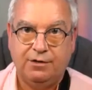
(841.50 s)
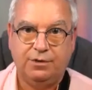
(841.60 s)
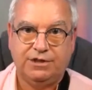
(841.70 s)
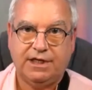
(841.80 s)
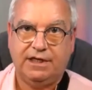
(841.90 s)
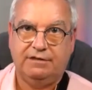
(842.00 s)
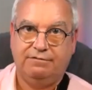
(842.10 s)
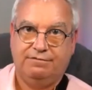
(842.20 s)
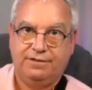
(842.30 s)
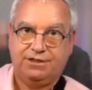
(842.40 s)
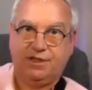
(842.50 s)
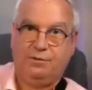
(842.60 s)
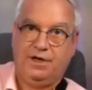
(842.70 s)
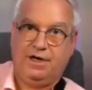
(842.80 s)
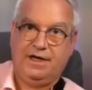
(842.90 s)
was kind of so
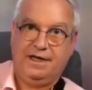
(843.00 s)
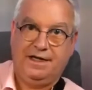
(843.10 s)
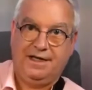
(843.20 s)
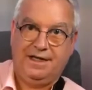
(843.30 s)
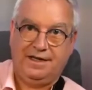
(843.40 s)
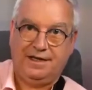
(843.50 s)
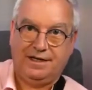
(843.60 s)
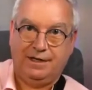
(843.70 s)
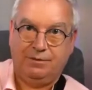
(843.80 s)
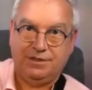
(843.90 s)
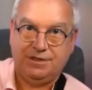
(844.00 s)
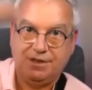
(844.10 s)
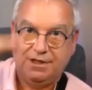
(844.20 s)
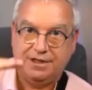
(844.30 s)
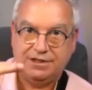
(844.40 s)
high, and I was
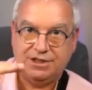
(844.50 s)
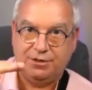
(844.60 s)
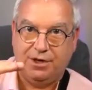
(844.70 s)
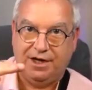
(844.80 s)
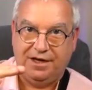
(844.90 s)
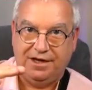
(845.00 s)
so high.